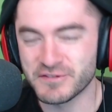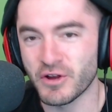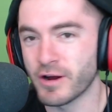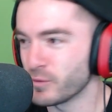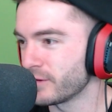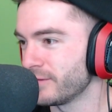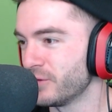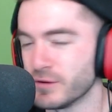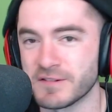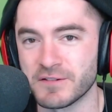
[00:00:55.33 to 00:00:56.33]
Sorry, we're
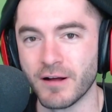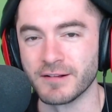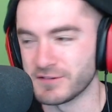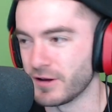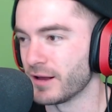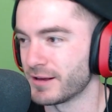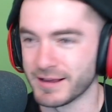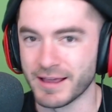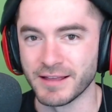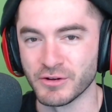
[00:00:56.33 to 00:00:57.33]
doing Stonks talk
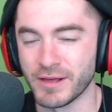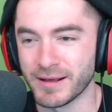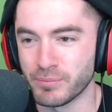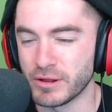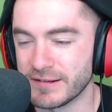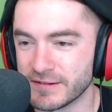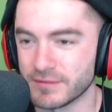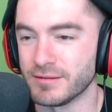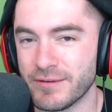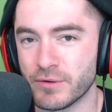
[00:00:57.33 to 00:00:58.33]
again. You're like, please
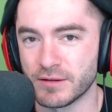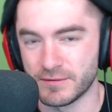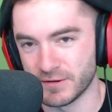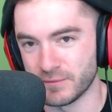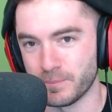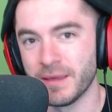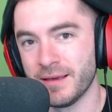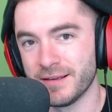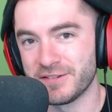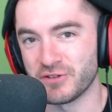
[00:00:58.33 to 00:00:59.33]
leave it to
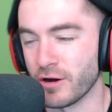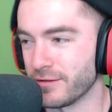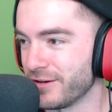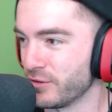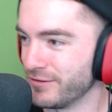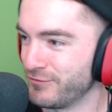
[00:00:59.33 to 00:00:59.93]
Stardew